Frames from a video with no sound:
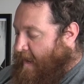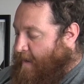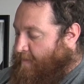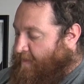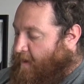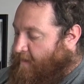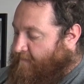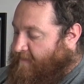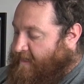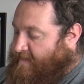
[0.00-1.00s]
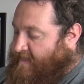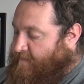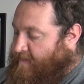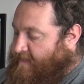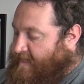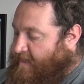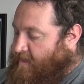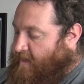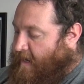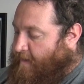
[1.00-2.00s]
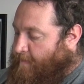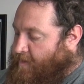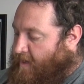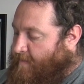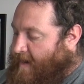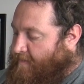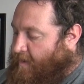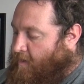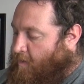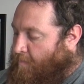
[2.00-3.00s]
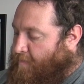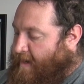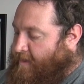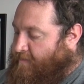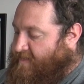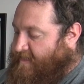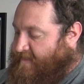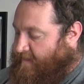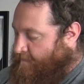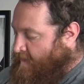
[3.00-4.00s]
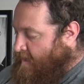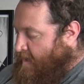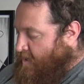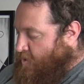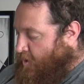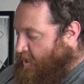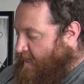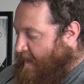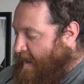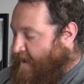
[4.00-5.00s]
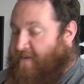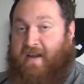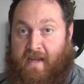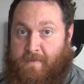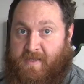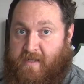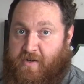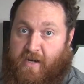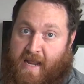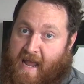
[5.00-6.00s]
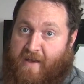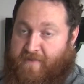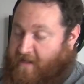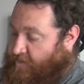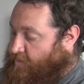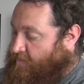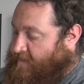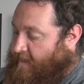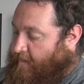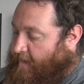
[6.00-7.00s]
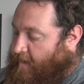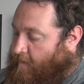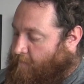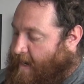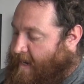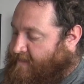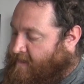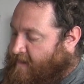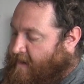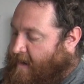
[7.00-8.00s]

And with all of these, it means that when you're coming out with a whole brand new system, you're gonna have hiccups and you're gonna have issues that are gonna arise.